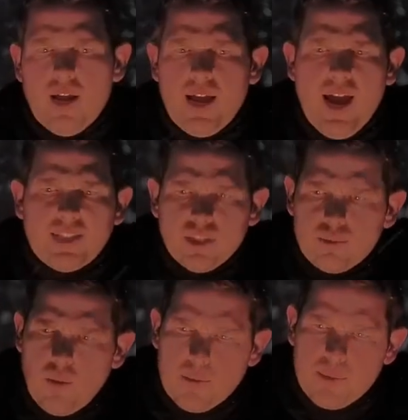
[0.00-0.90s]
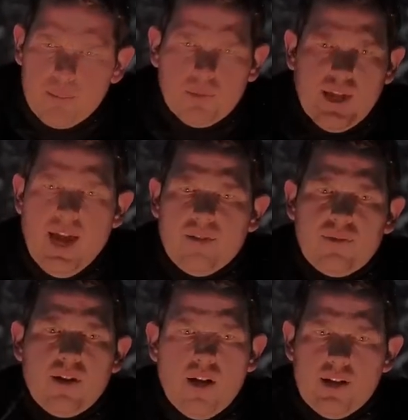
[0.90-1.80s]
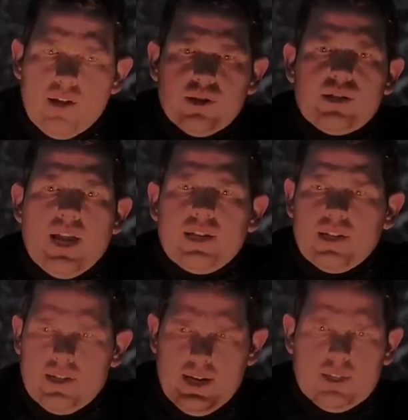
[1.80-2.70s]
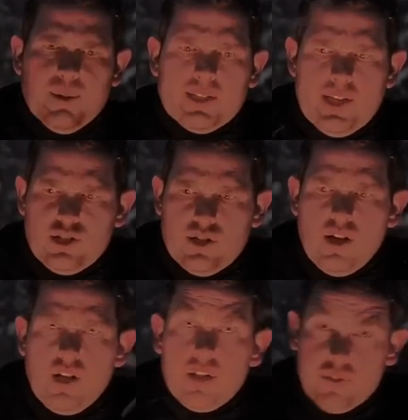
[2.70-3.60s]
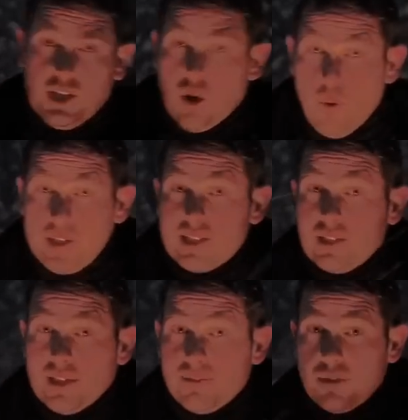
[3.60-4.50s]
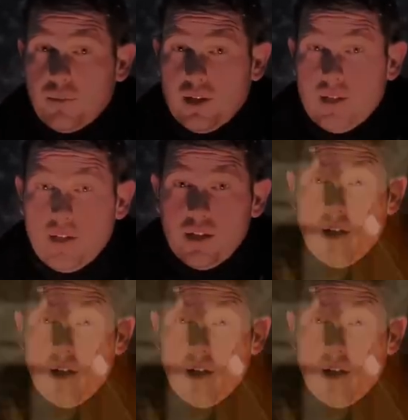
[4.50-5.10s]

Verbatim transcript: I just want people to have an understanding and an expectation. If you're going to live in one,